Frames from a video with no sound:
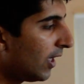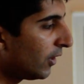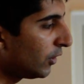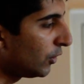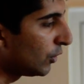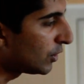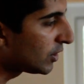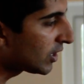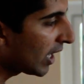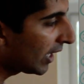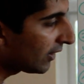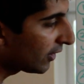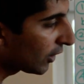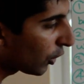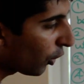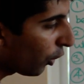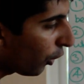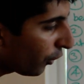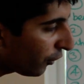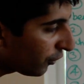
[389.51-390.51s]
You take the
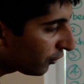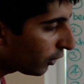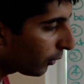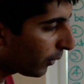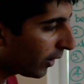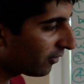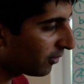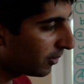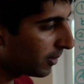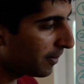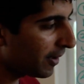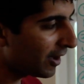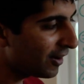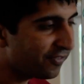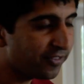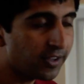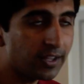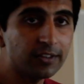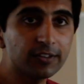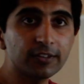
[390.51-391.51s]
costs away from the
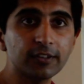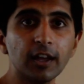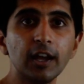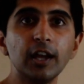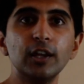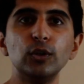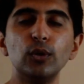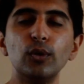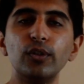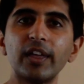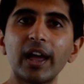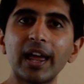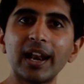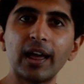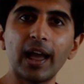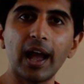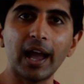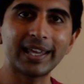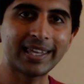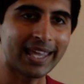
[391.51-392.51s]
benefits, you
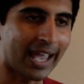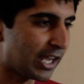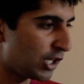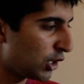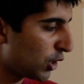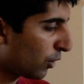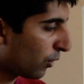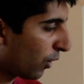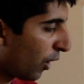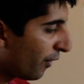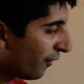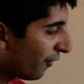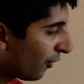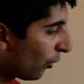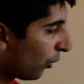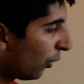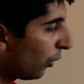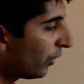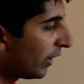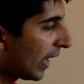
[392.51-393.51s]
then get your
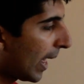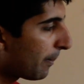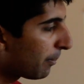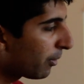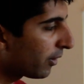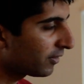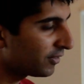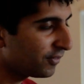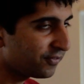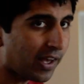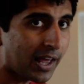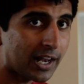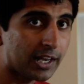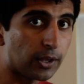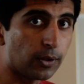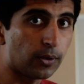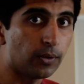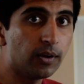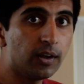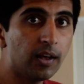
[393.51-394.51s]
overall net present value.